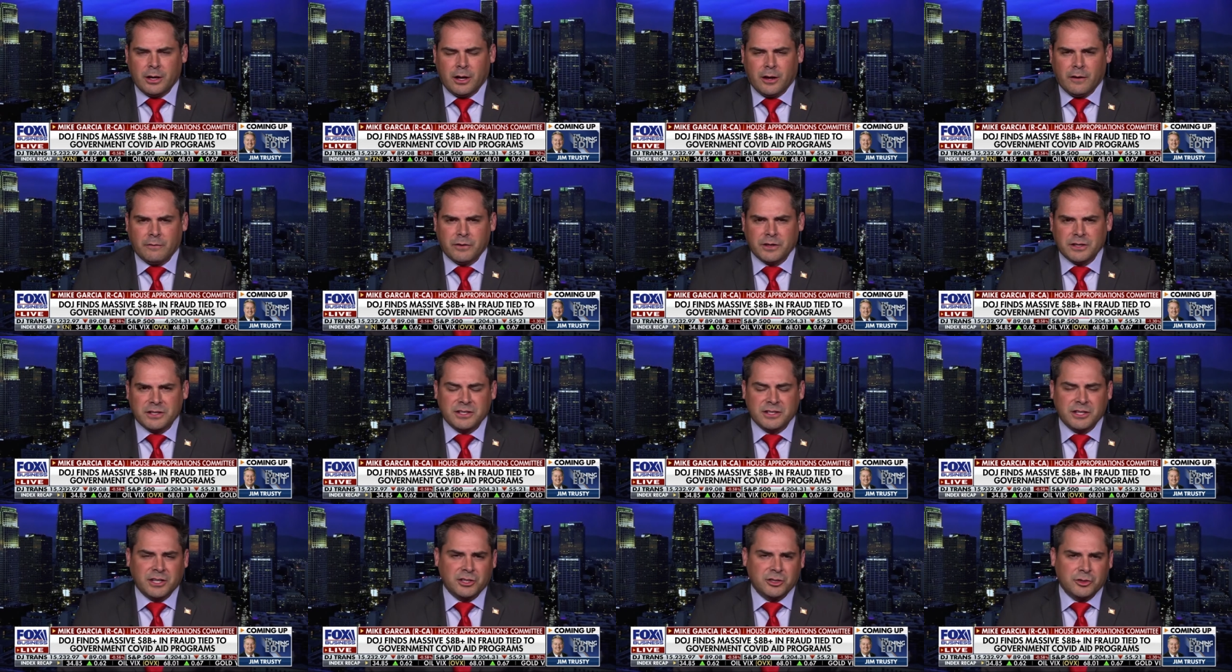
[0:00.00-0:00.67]
Of the
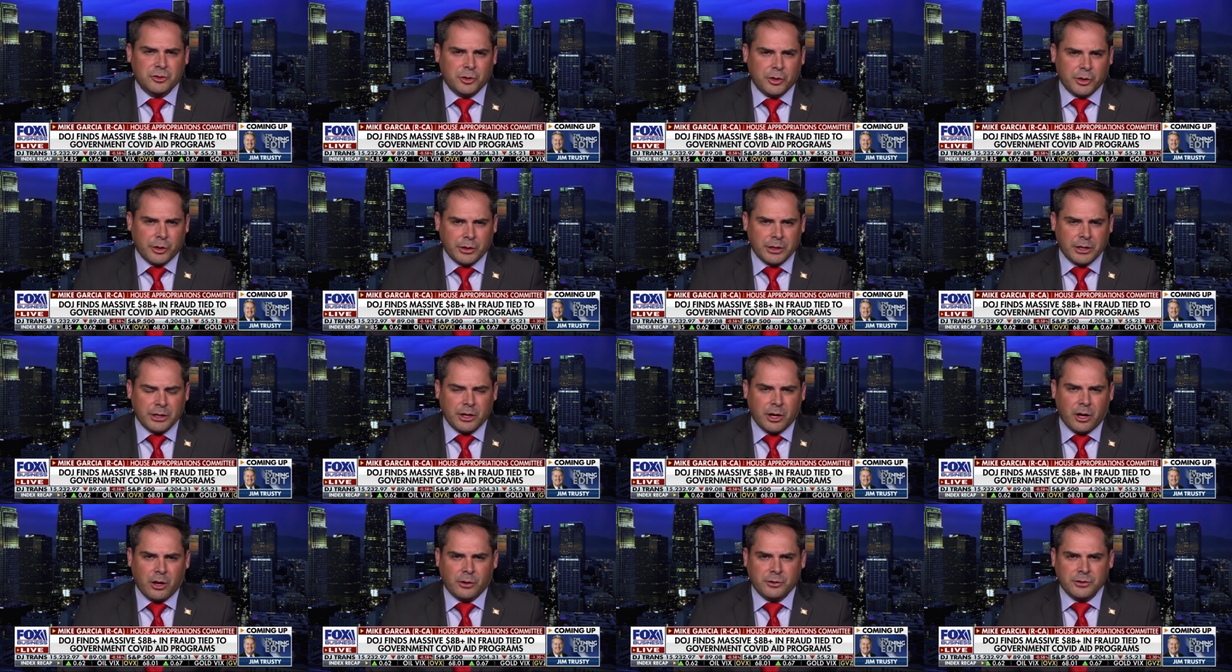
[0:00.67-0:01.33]
$6
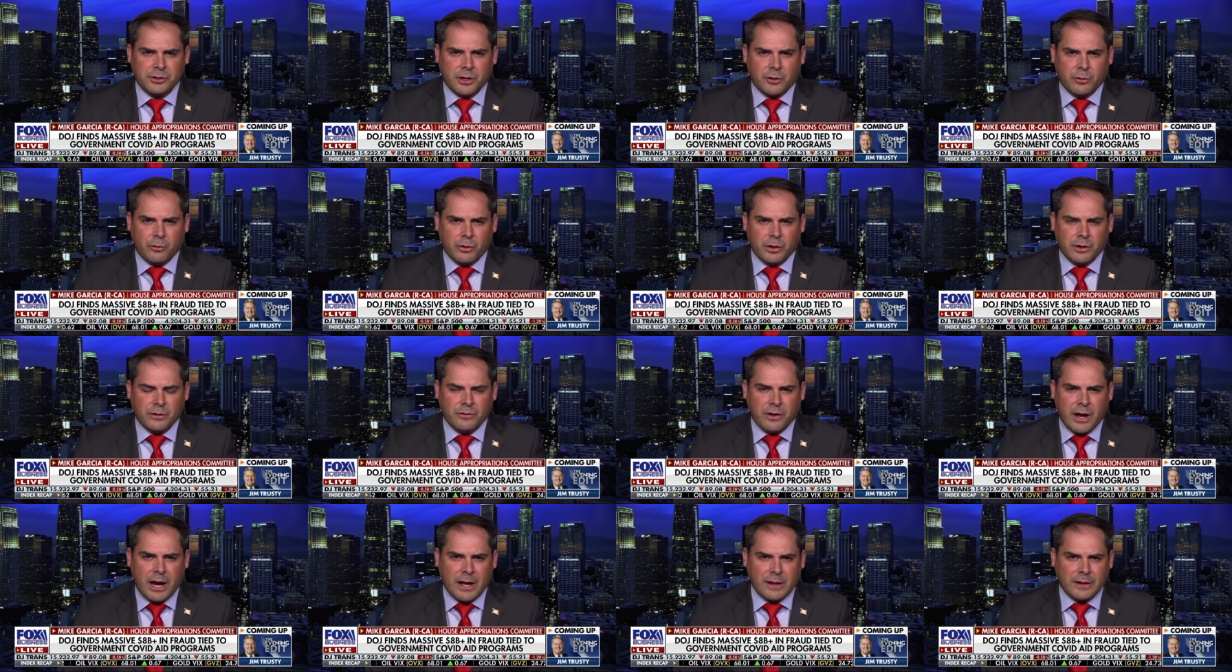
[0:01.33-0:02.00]
trillion that
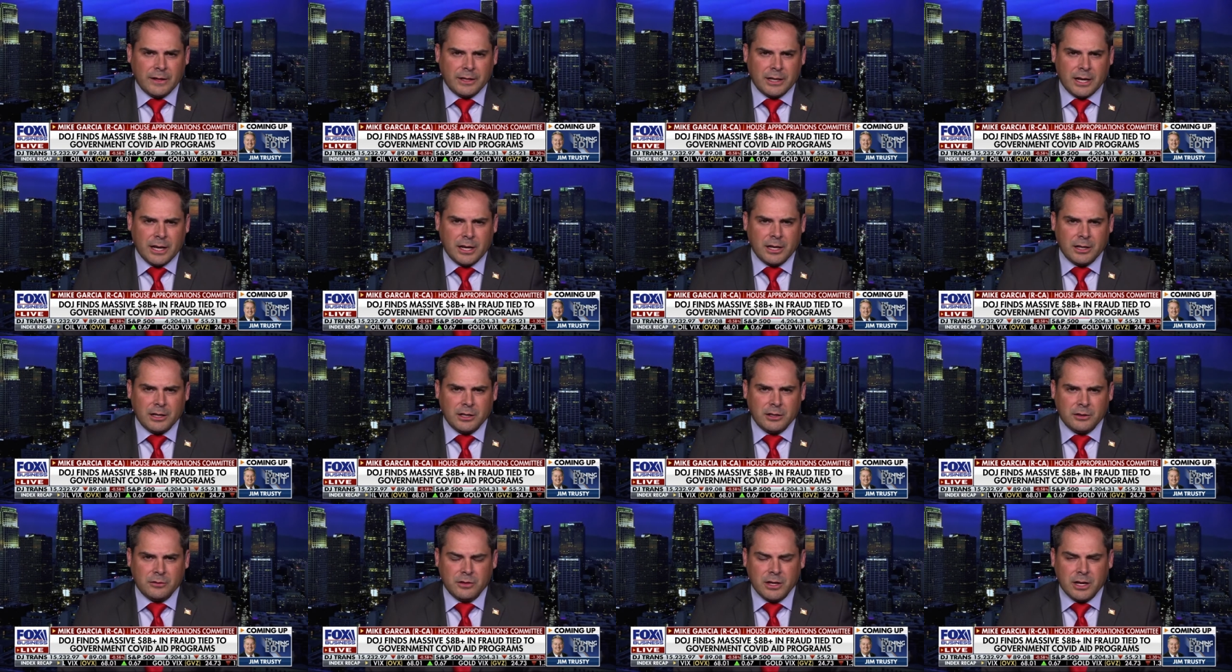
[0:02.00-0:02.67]
we've
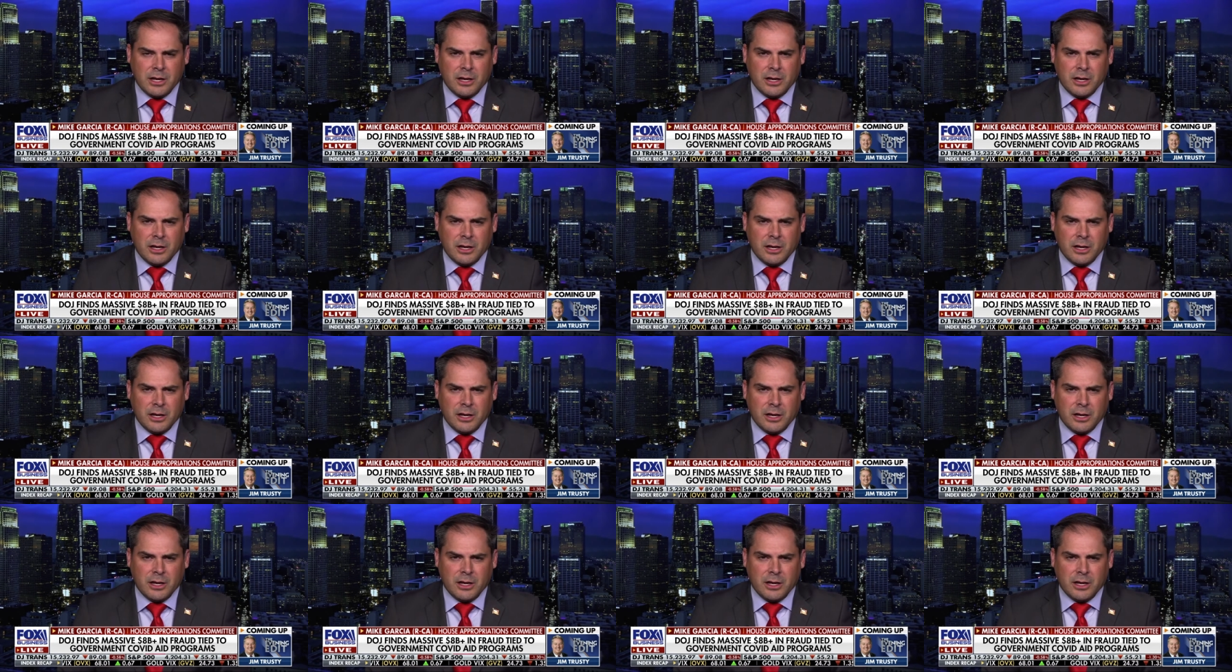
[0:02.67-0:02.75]
allocated